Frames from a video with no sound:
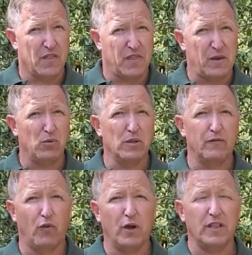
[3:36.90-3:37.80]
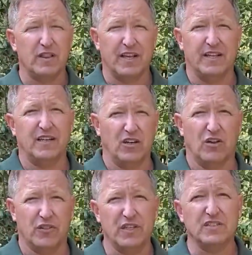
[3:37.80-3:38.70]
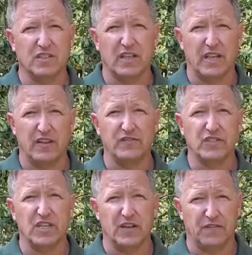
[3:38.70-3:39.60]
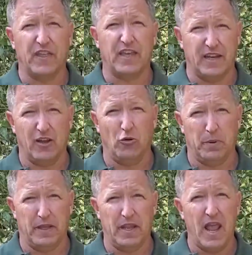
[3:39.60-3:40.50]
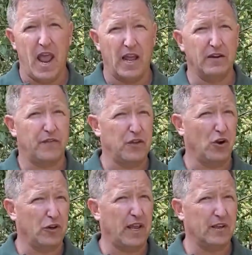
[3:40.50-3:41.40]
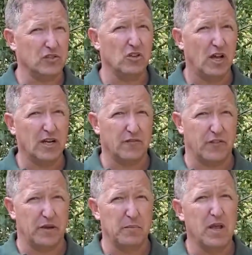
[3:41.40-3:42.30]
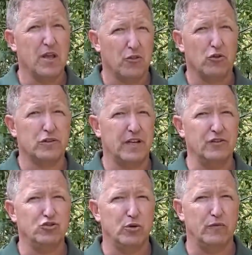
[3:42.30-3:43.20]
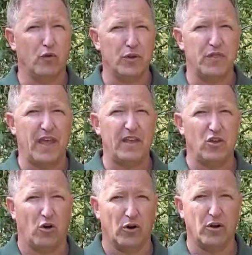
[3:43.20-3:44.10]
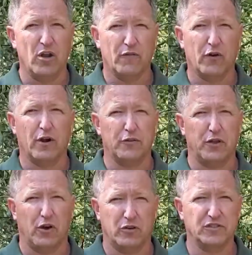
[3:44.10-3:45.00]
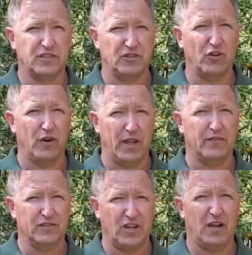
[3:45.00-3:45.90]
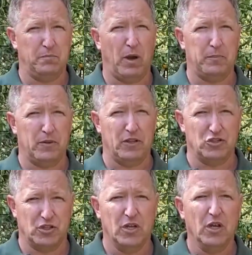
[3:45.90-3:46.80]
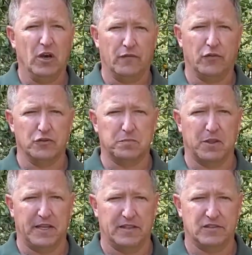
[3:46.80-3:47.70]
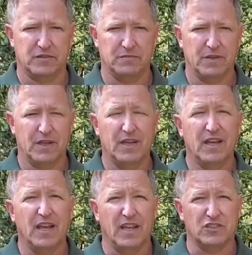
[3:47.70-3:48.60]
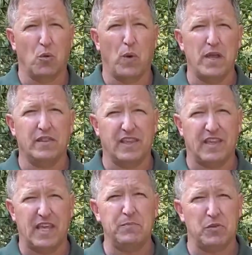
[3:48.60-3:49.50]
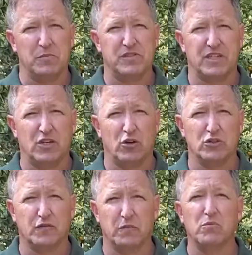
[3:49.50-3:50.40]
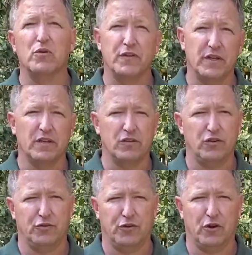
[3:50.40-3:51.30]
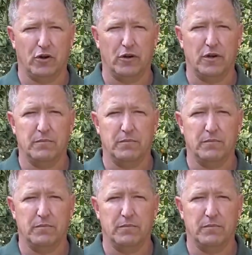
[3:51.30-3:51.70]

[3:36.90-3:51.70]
They will avoid landing on these leaves if they can help it. And if a yard has a lot of them, they'll tend to avoid that yard for other yards that don't have as high population of those plants. It's a way to keep the mosquitoes from moving into your yard.